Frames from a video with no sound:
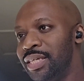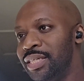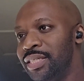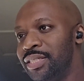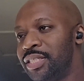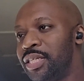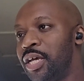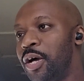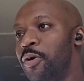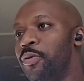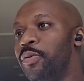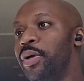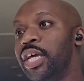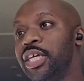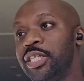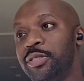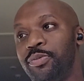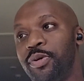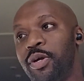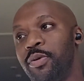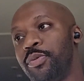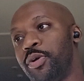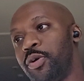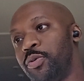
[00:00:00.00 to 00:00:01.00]
So
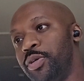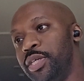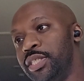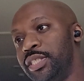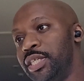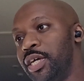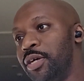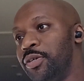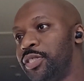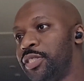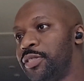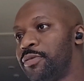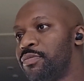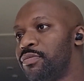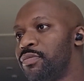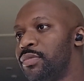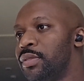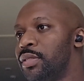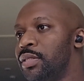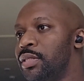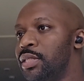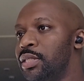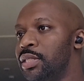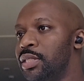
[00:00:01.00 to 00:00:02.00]
experimental research.
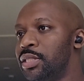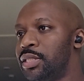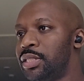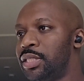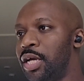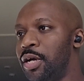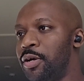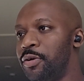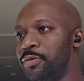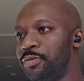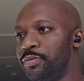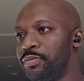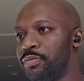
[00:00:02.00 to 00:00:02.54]
So